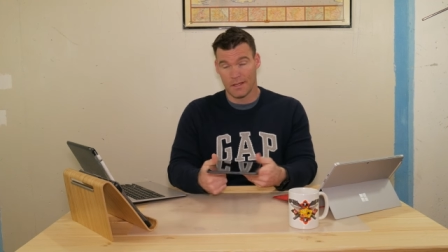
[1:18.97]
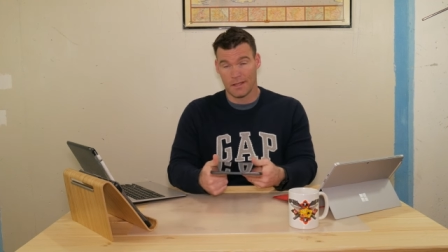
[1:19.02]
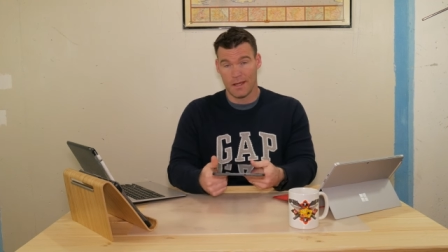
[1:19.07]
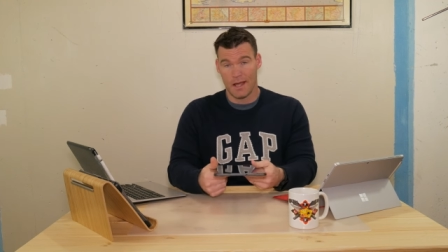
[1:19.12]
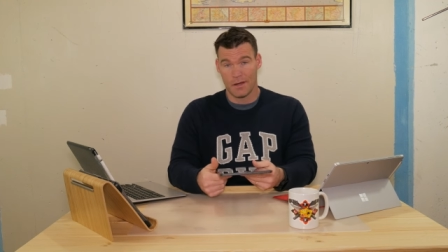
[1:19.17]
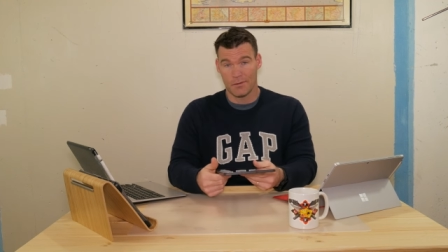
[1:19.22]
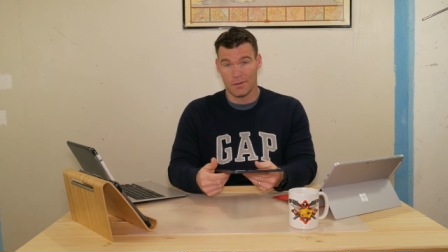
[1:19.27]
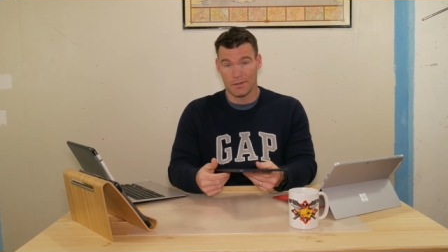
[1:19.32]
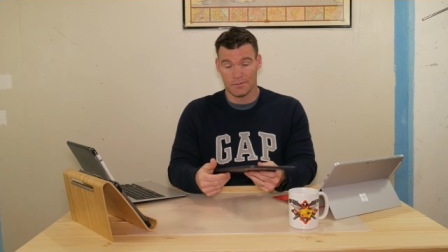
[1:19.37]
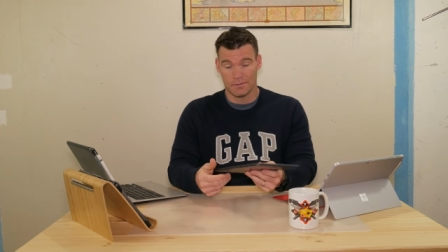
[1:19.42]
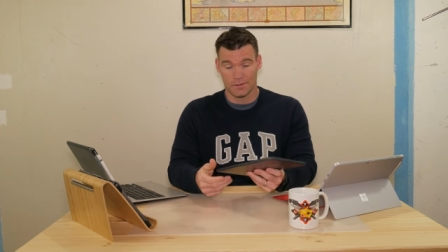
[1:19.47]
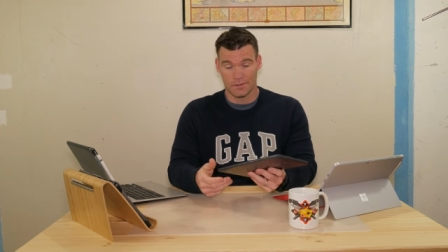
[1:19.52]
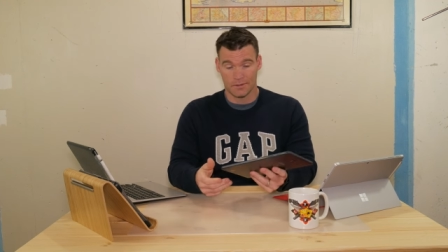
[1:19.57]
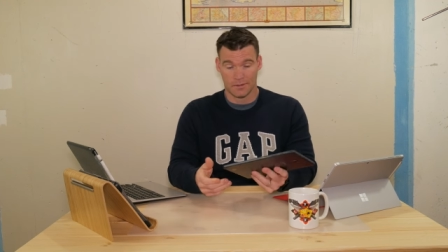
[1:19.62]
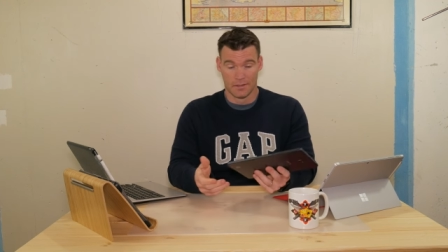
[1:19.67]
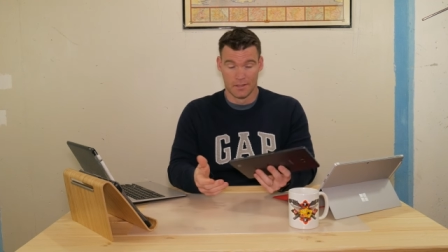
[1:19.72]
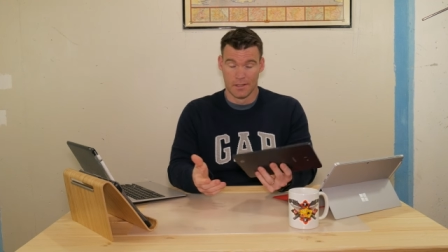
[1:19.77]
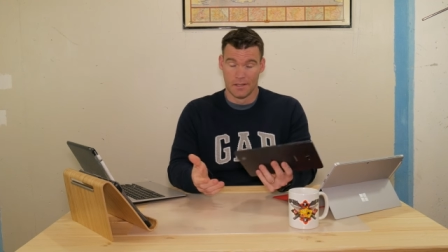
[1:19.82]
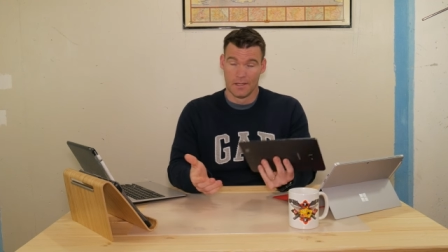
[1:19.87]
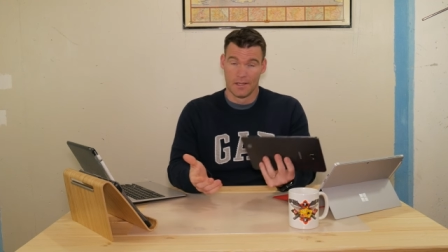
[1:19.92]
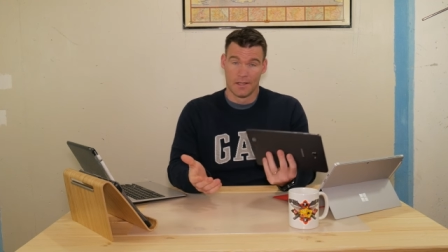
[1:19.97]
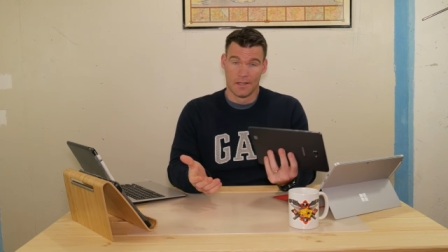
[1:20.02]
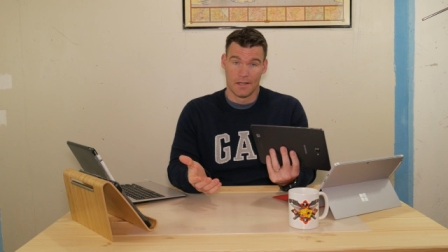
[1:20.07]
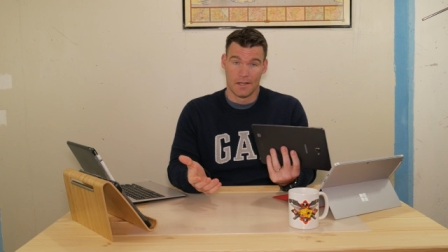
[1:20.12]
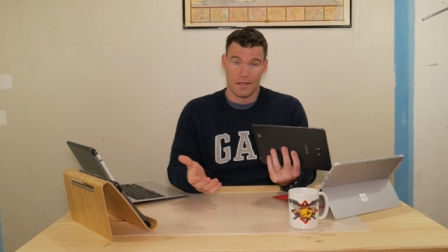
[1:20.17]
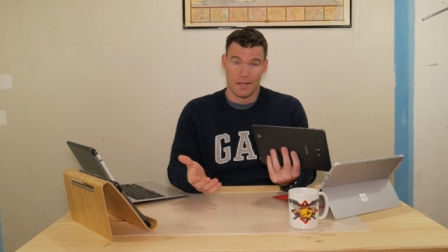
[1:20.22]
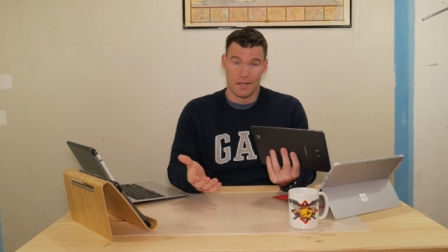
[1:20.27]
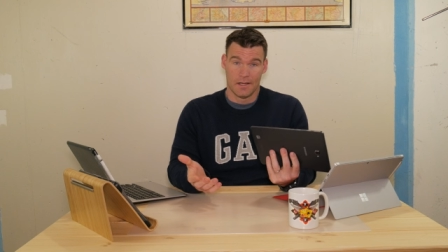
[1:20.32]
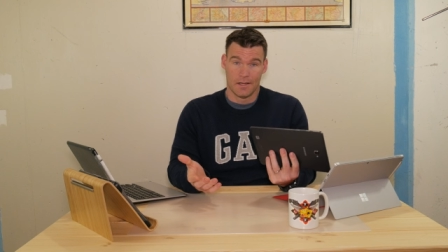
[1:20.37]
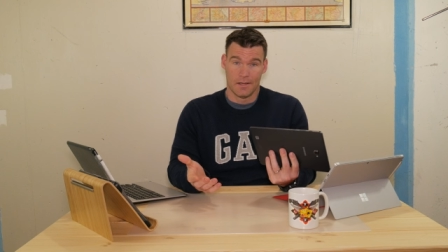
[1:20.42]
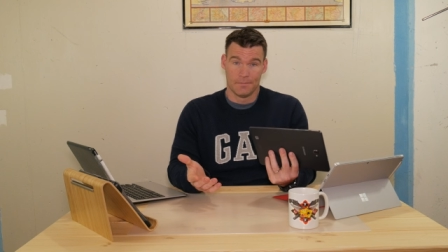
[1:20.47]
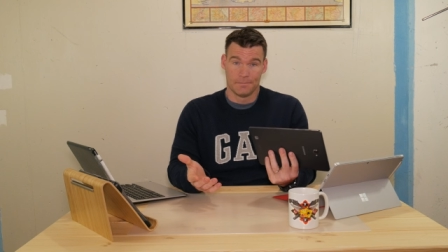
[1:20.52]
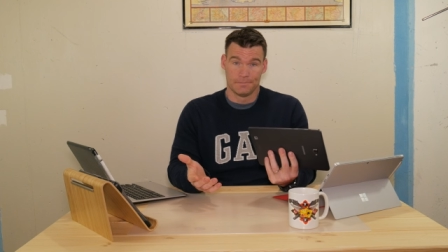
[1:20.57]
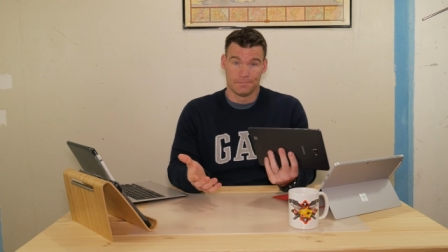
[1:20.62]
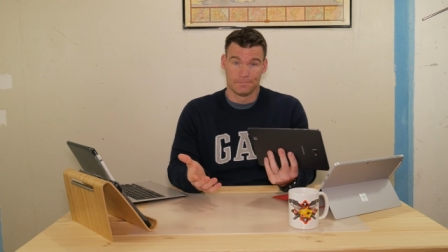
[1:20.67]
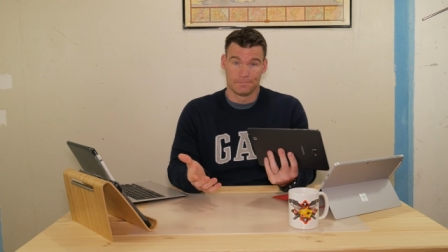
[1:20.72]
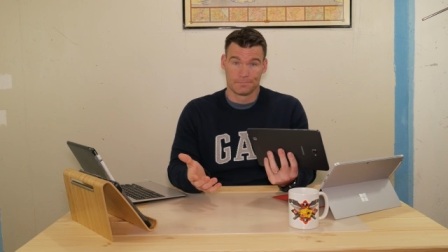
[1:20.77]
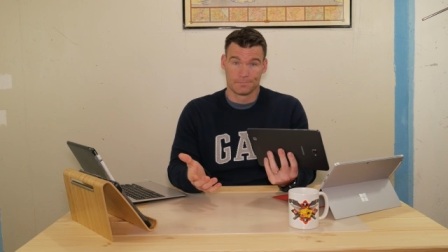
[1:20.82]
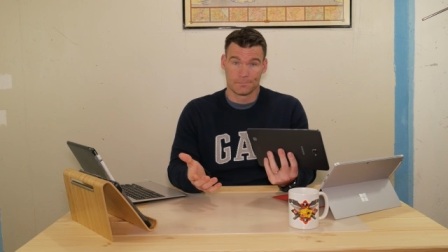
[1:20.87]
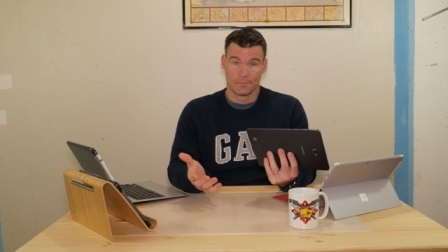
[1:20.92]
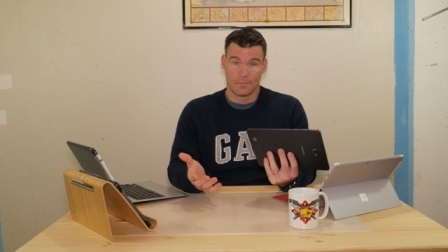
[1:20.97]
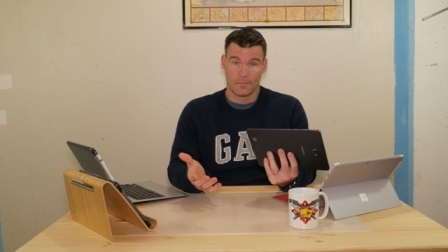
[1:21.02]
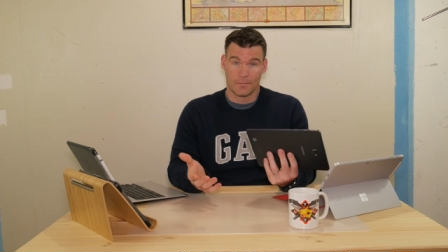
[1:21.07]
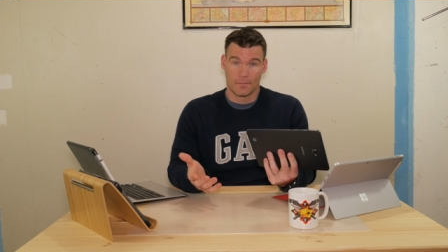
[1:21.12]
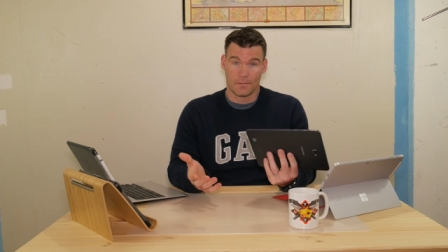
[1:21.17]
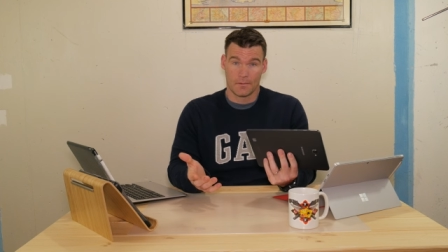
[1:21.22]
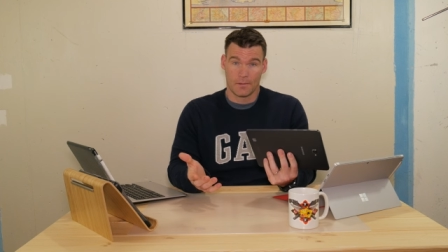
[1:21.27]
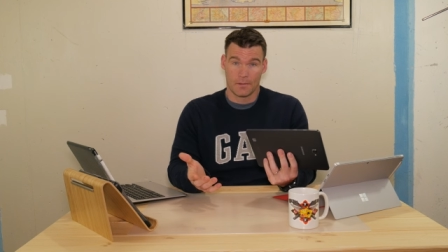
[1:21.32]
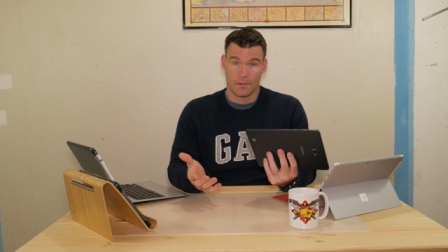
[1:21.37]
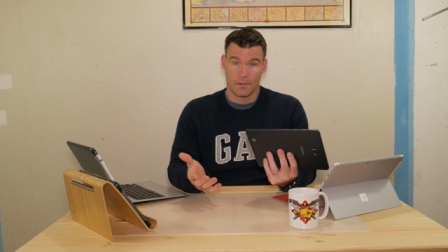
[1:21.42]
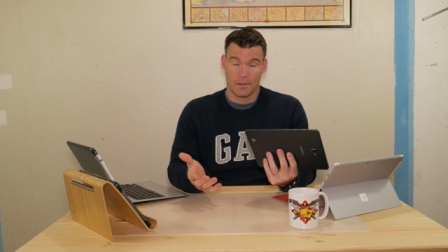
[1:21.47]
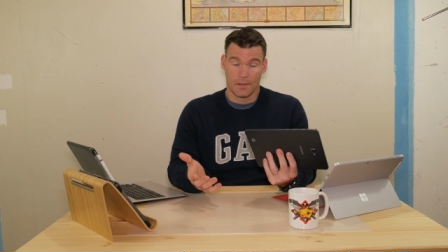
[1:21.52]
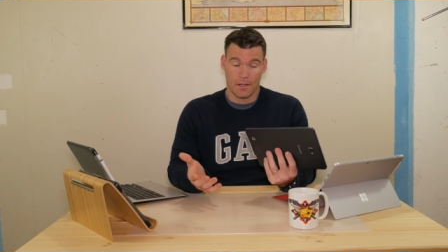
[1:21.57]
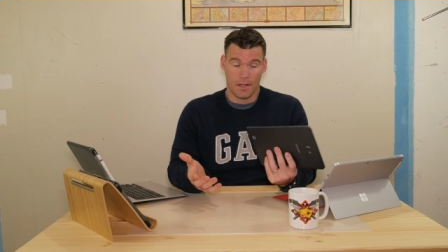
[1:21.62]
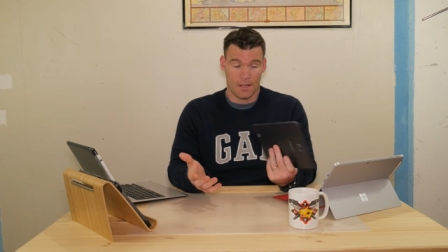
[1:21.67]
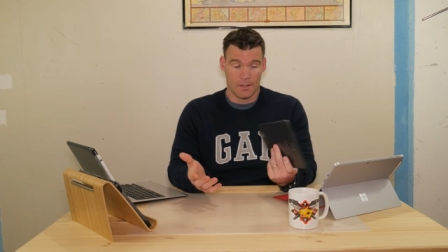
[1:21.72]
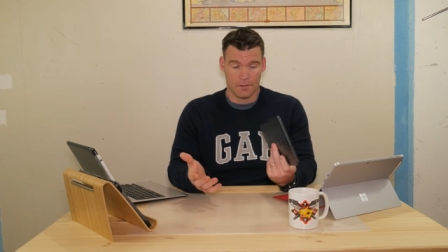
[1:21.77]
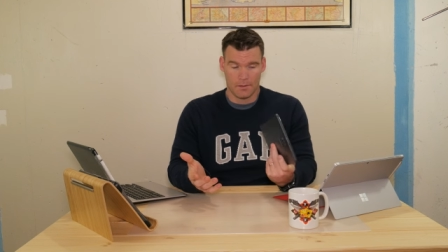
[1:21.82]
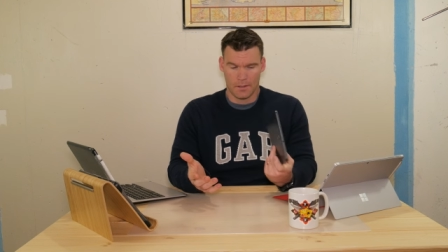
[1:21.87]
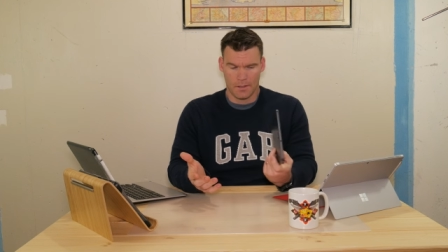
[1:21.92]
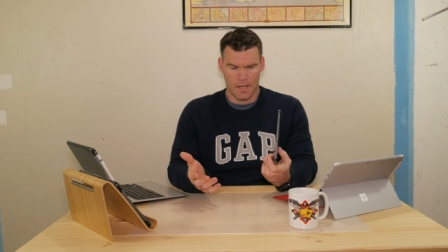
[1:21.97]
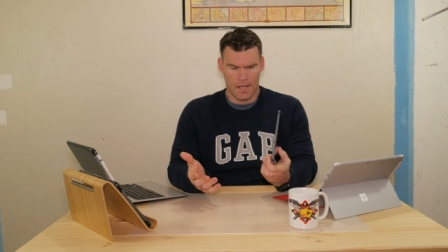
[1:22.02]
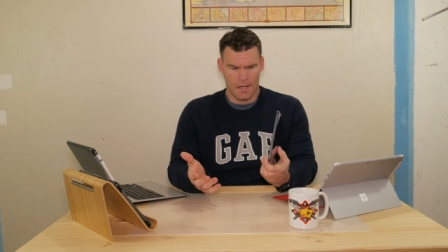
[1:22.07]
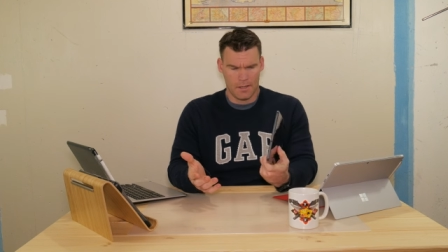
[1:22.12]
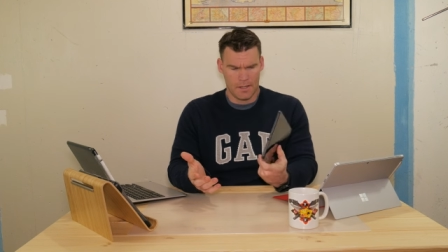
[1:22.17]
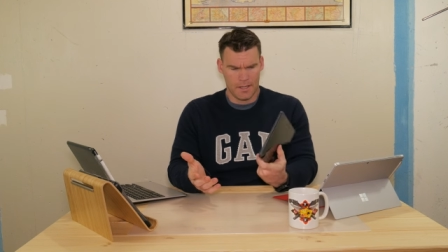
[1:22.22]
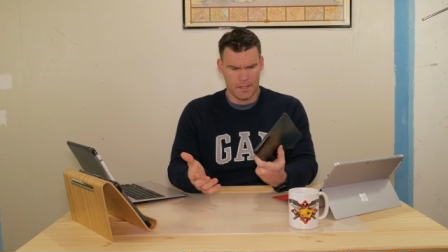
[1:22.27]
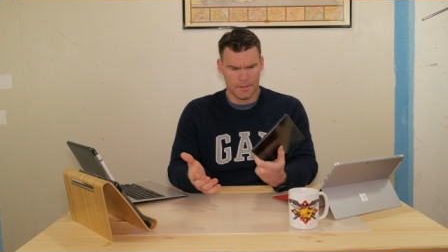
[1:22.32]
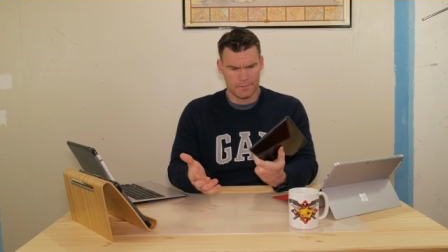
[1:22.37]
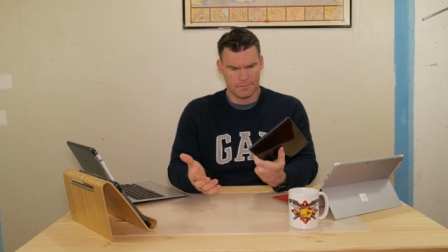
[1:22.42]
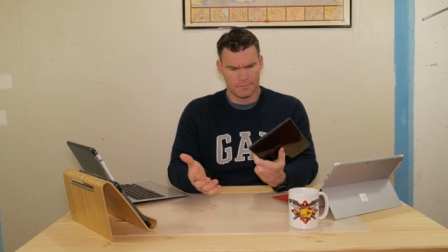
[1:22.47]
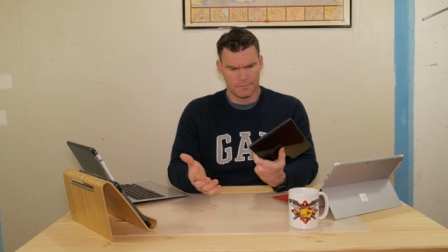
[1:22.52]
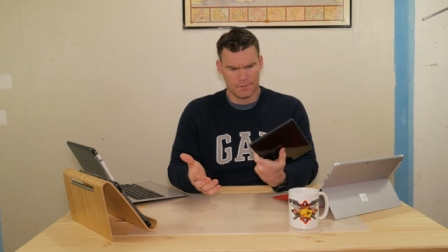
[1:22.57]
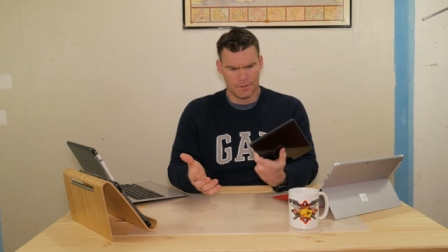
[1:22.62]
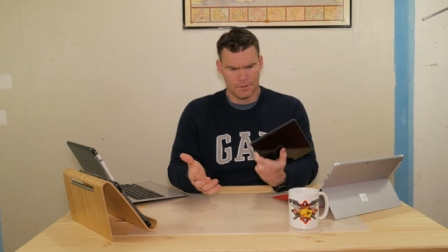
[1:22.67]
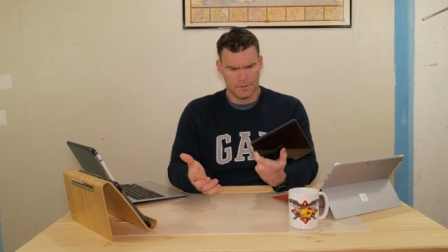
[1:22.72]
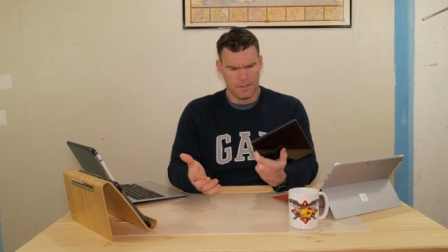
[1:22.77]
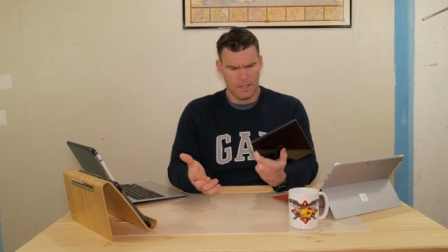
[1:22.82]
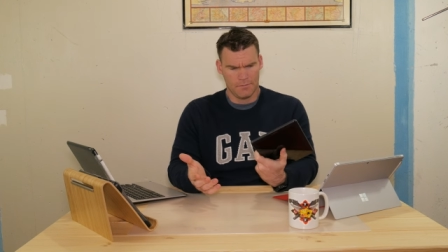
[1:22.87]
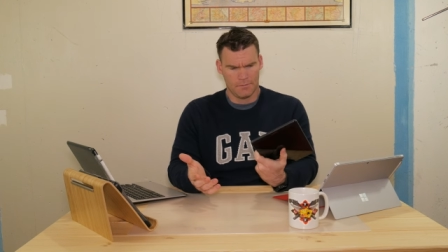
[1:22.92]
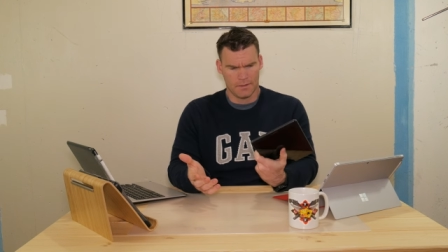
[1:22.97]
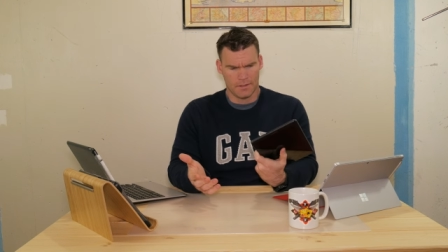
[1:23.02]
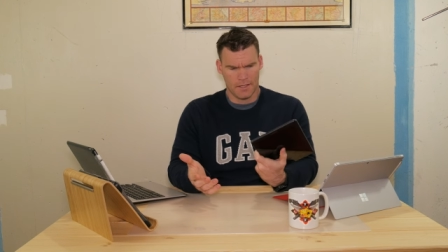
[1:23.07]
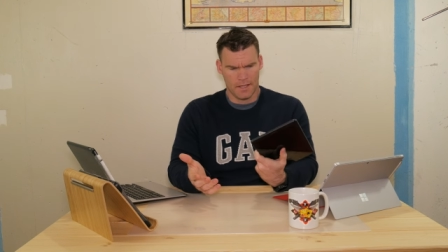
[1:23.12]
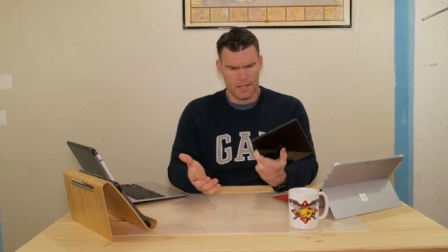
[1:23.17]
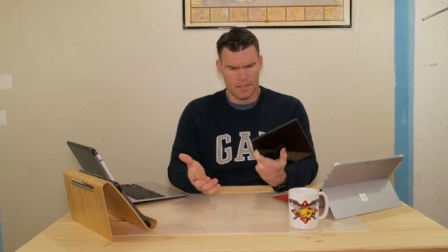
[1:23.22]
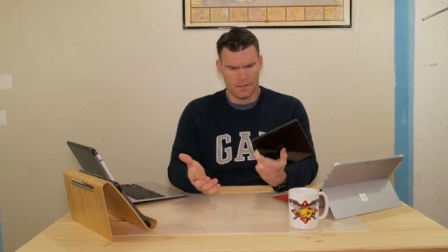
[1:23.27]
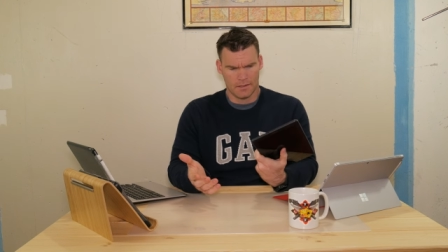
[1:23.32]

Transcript: However, I don't know how I discovered that.